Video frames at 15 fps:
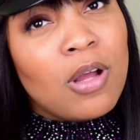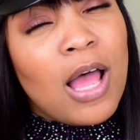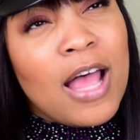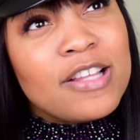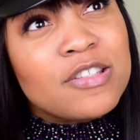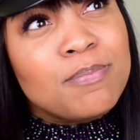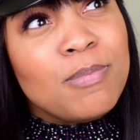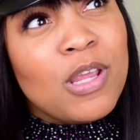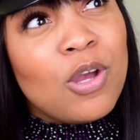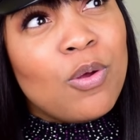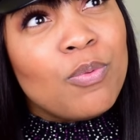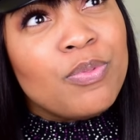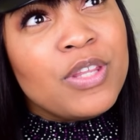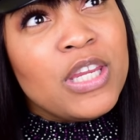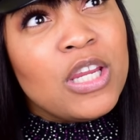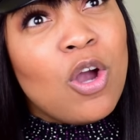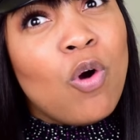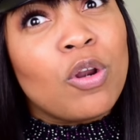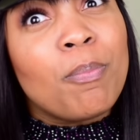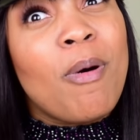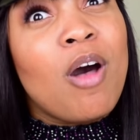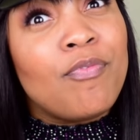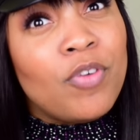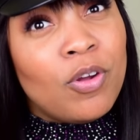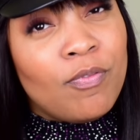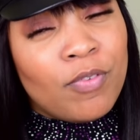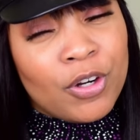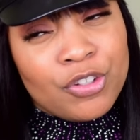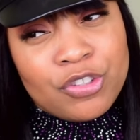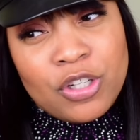I smelled the Eau de Parfum
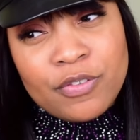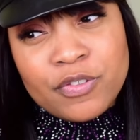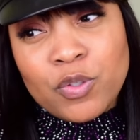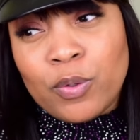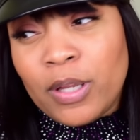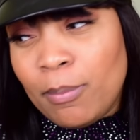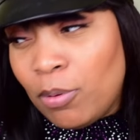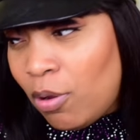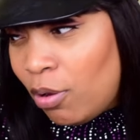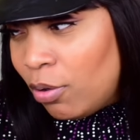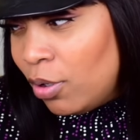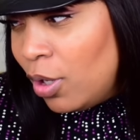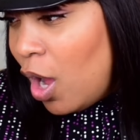version of Soleil Blanc.